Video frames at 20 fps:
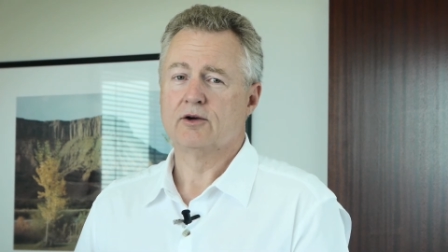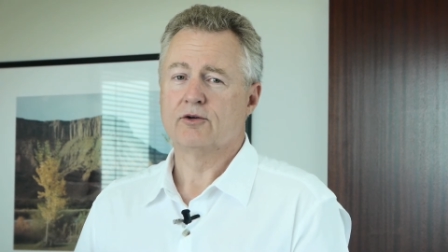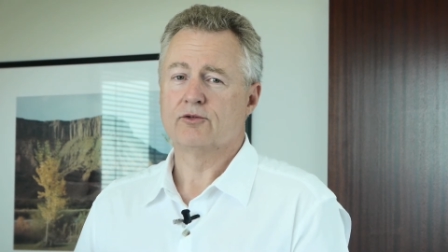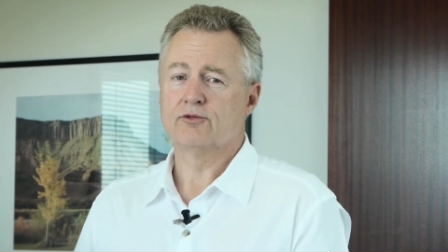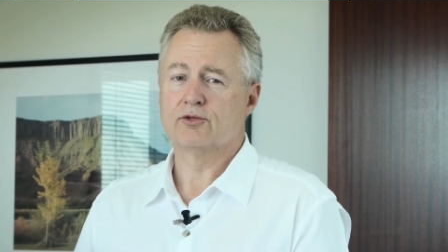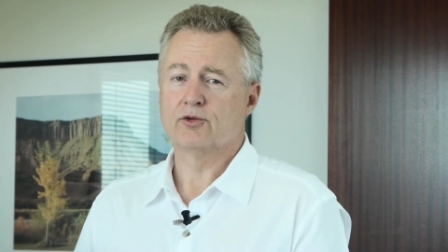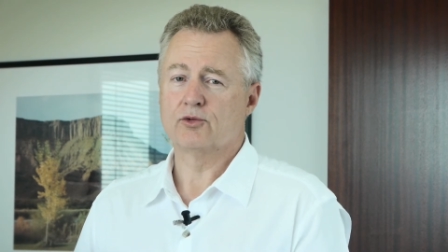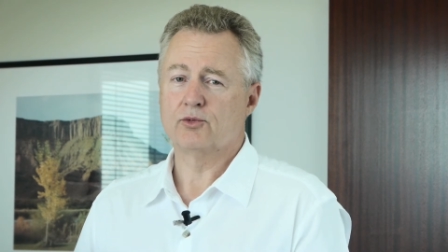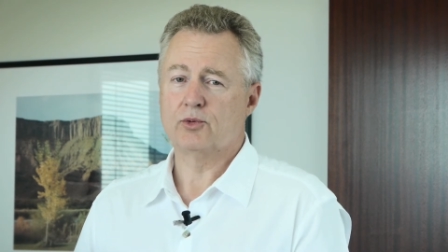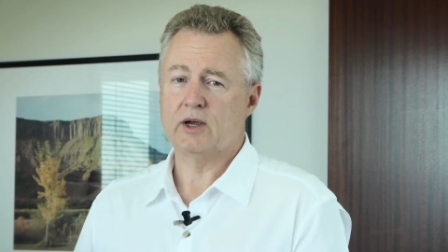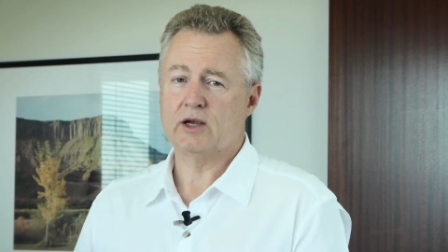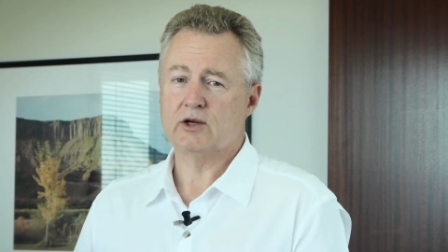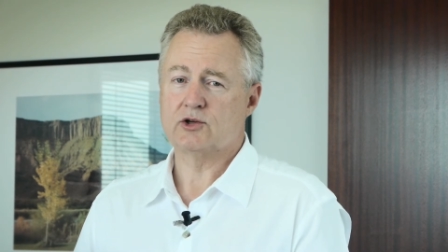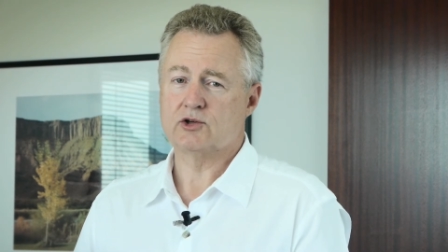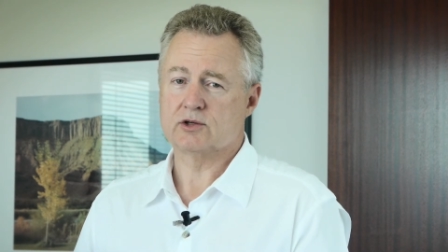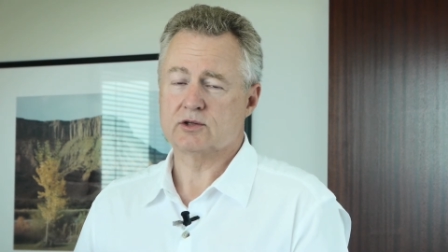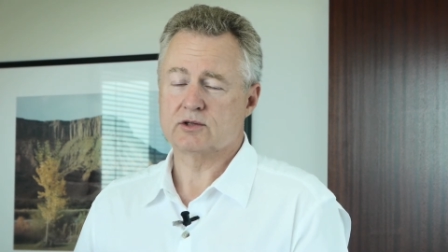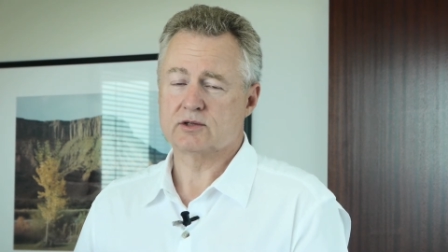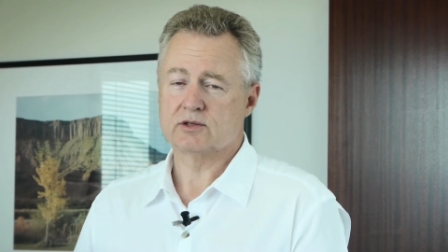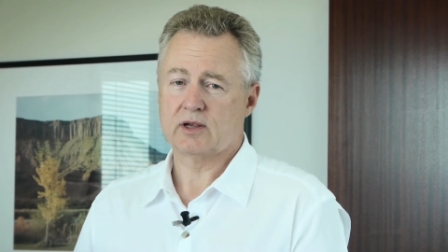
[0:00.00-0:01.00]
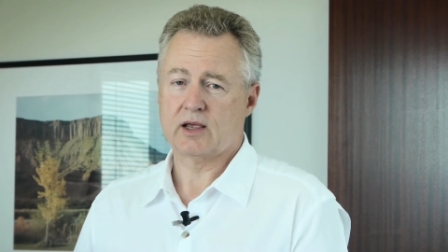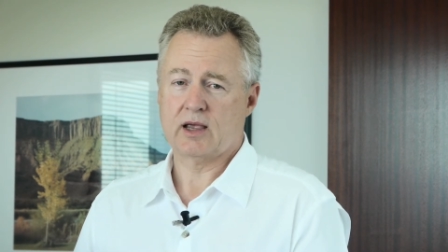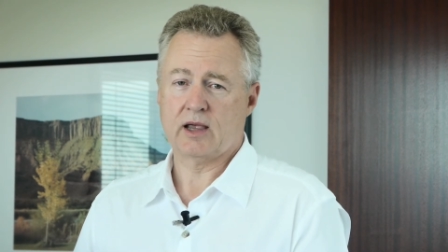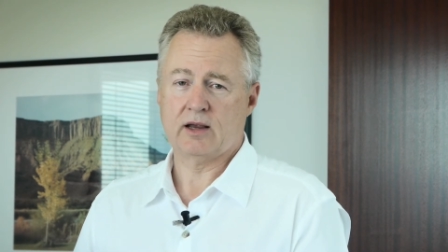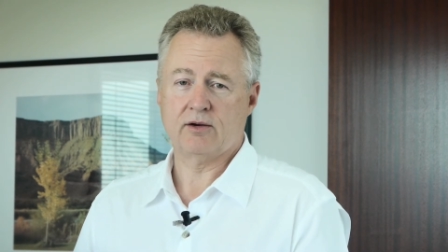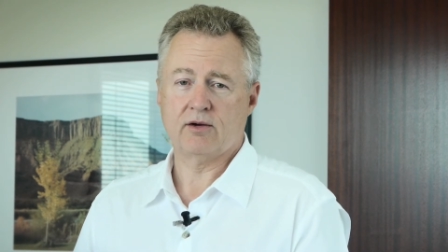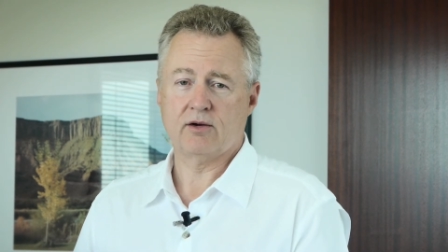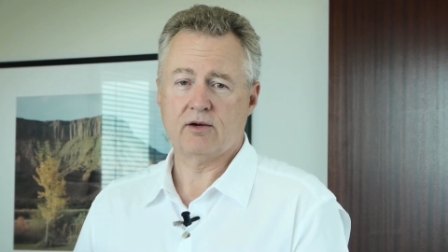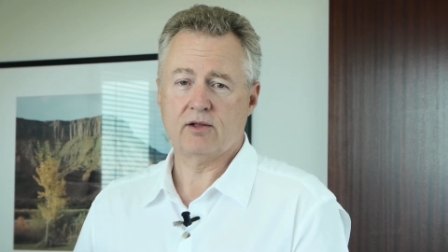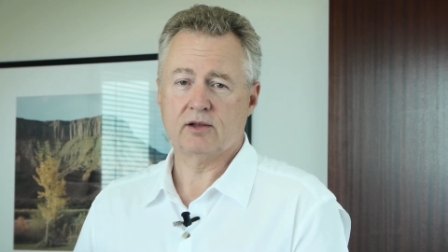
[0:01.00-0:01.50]
for wages
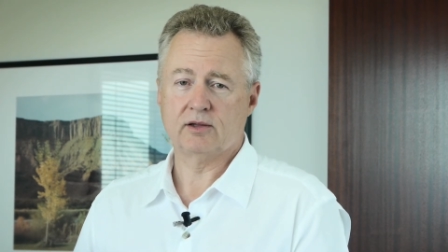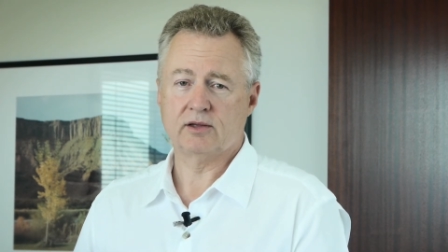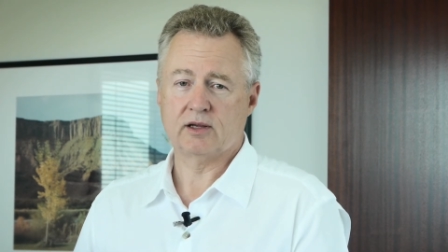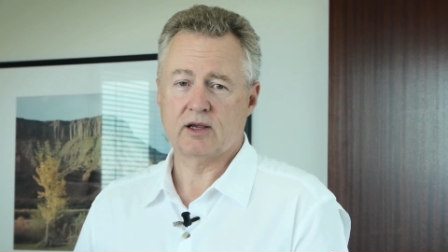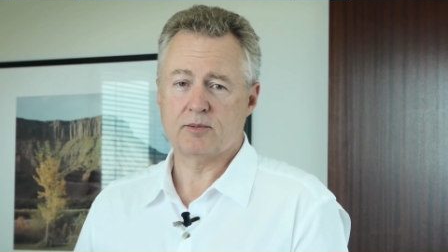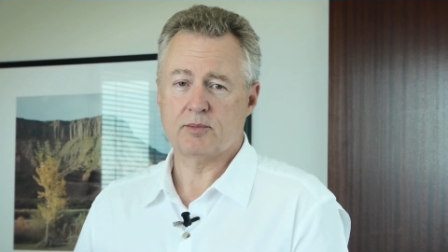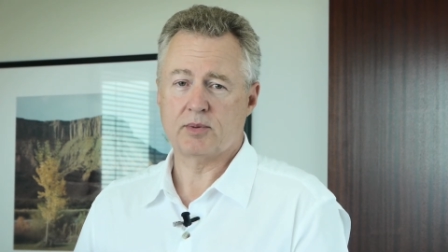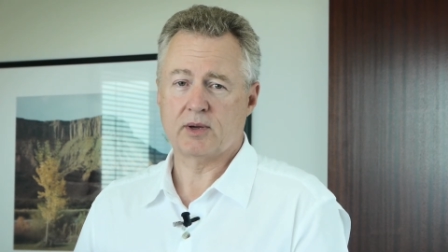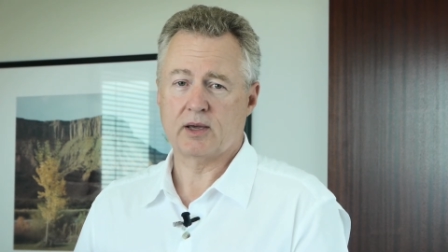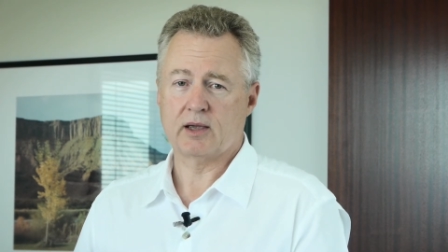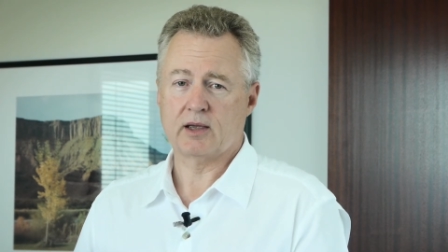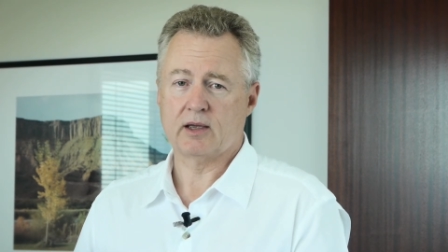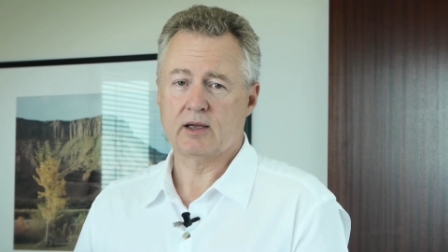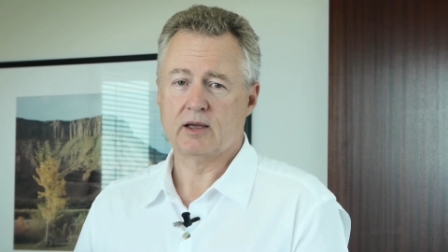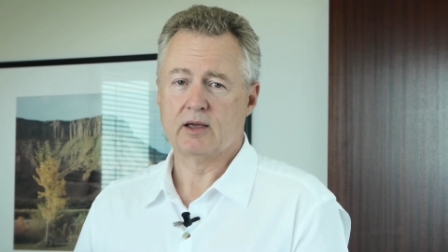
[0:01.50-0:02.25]
and holiday pay.